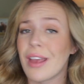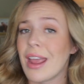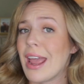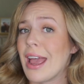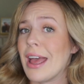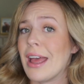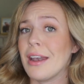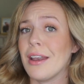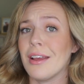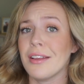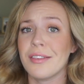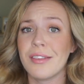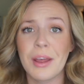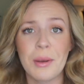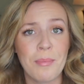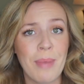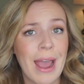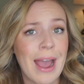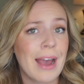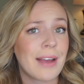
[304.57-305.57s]
and a
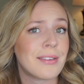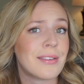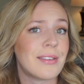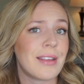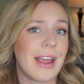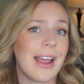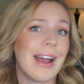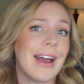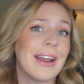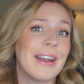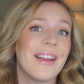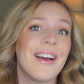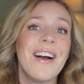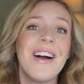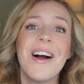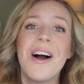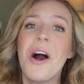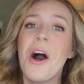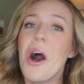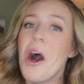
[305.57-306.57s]
SunPass and
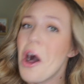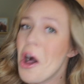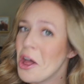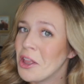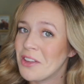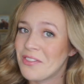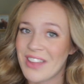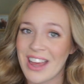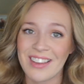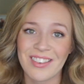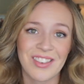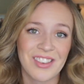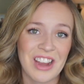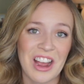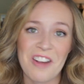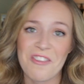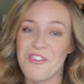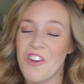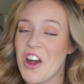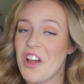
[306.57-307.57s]
all of that
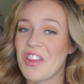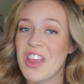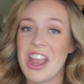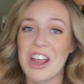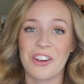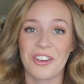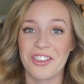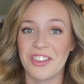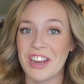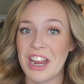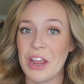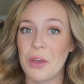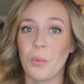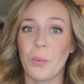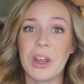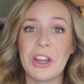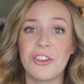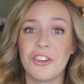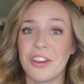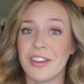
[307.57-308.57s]
stuff on the interstate.
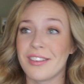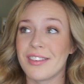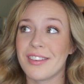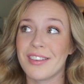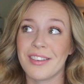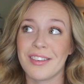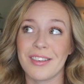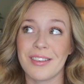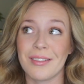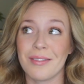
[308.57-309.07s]
We just